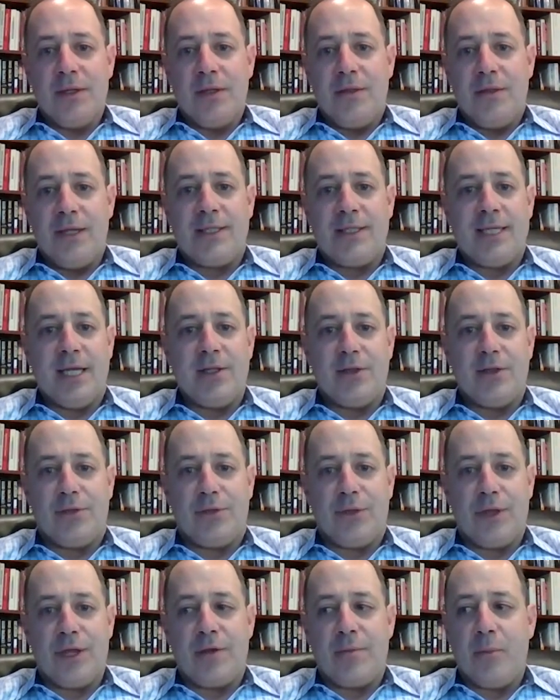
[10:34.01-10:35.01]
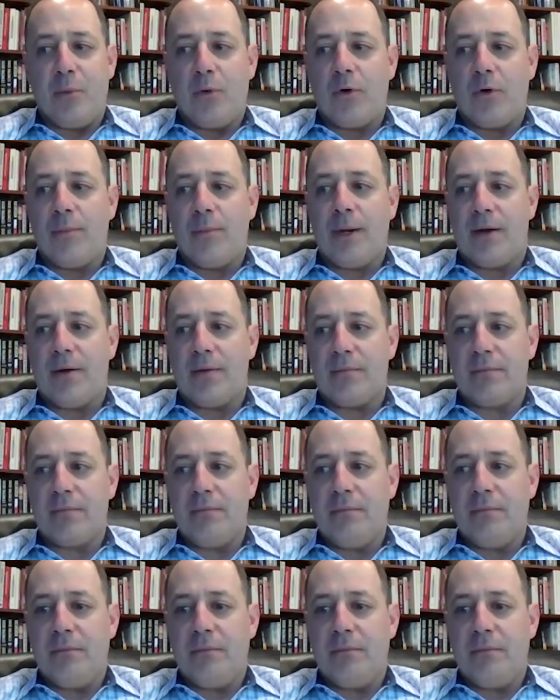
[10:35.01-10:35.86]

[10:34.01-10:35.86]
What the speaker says: they tend to think more about,